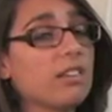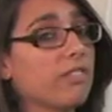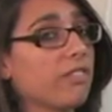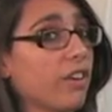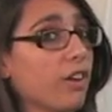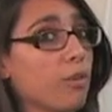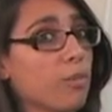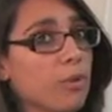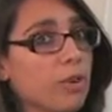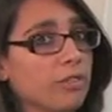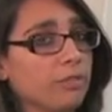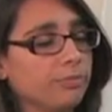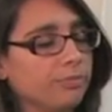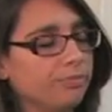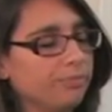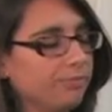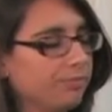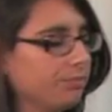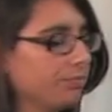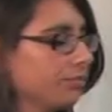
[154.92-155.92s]
available.
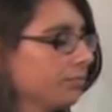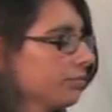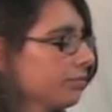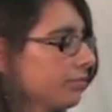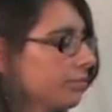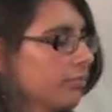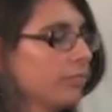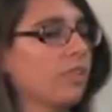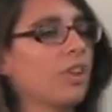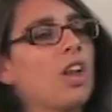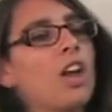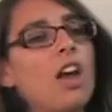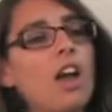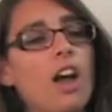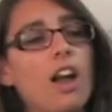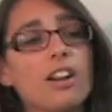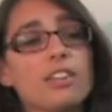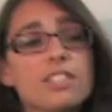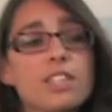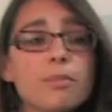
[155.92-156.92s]

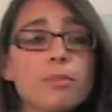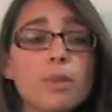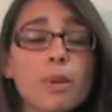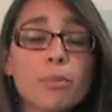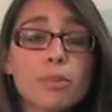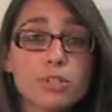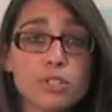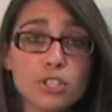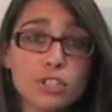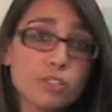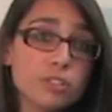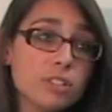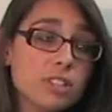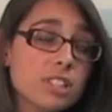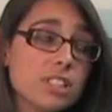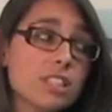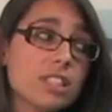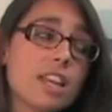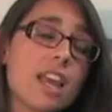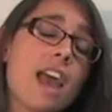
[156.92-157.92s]
Our tip number
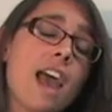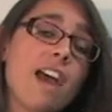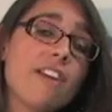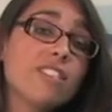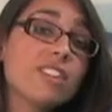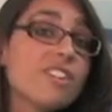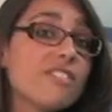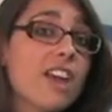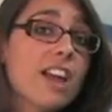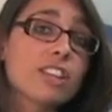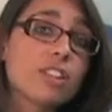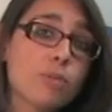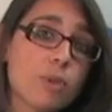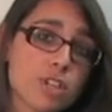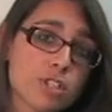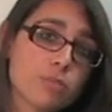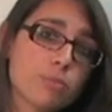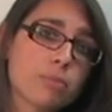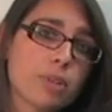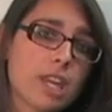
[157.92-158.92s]
2, have an
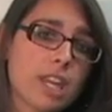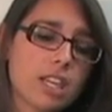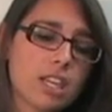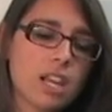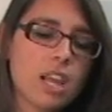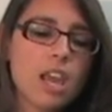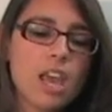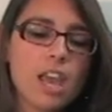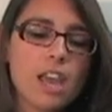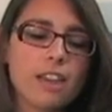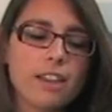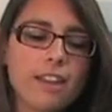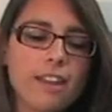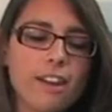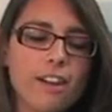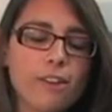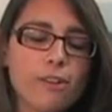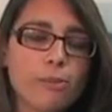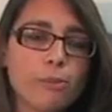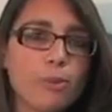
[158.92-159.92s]
evacuation plan.
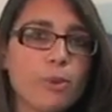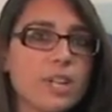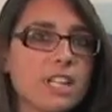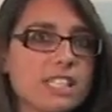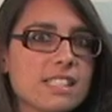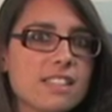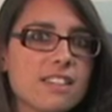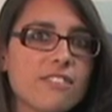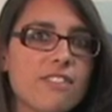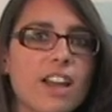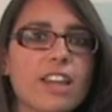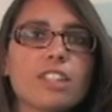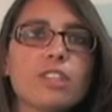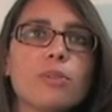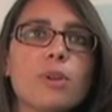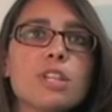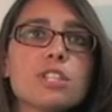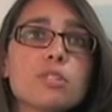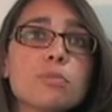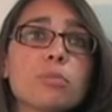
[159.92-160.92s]
Now, what is an
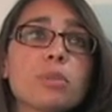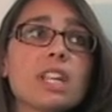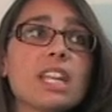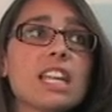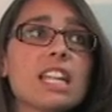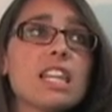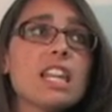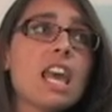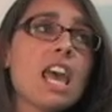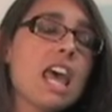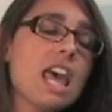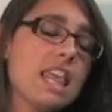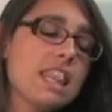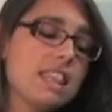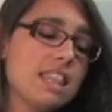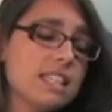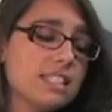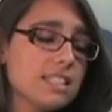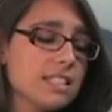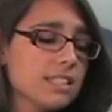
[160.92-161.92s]
evacuation plan?
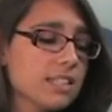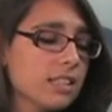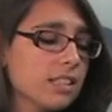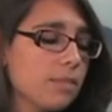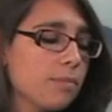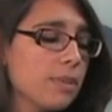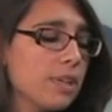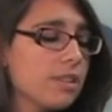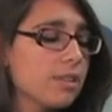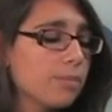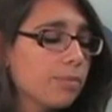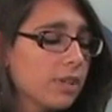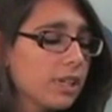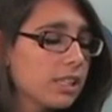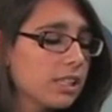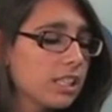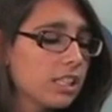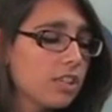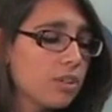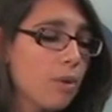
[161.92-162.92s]
This is going to be the
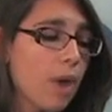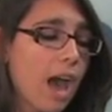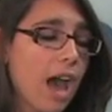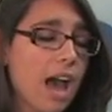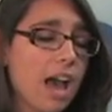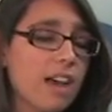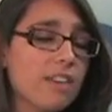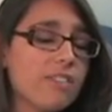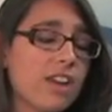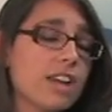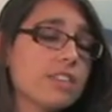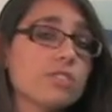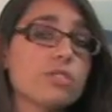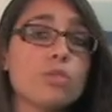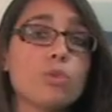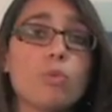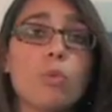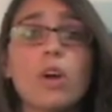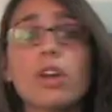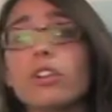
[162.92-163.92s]
plan that you have as
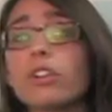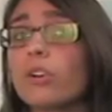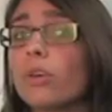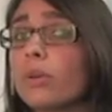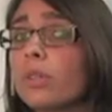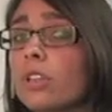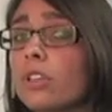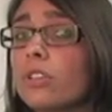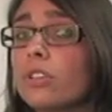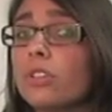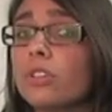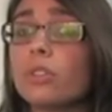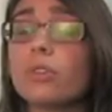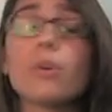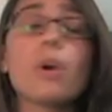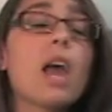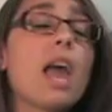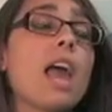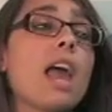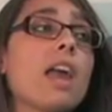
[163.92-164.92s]
to what you're going to
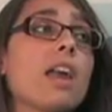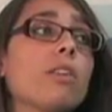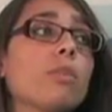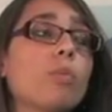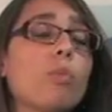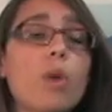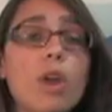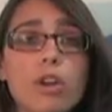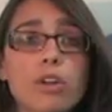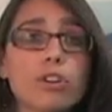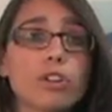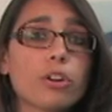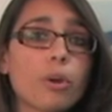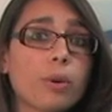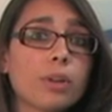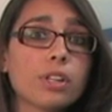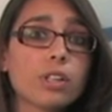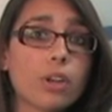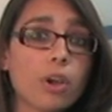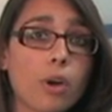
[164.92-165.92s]
do and where you're
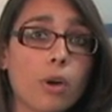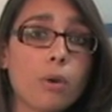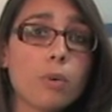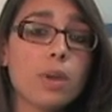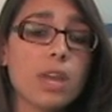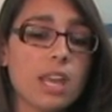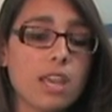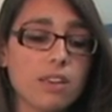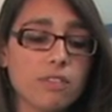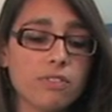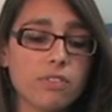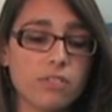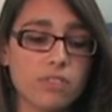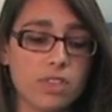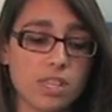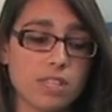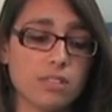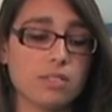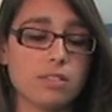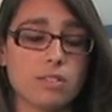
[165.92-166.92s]
going to go if
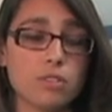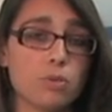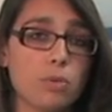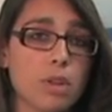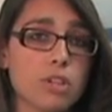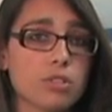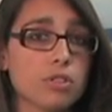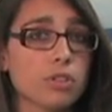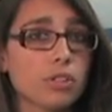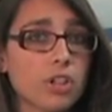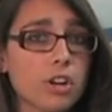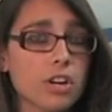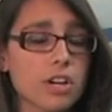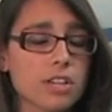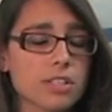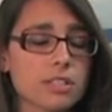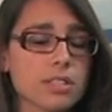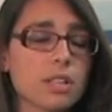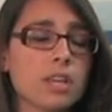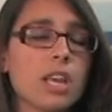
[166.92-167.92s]
this situation
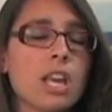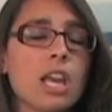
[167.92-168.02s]
occurs.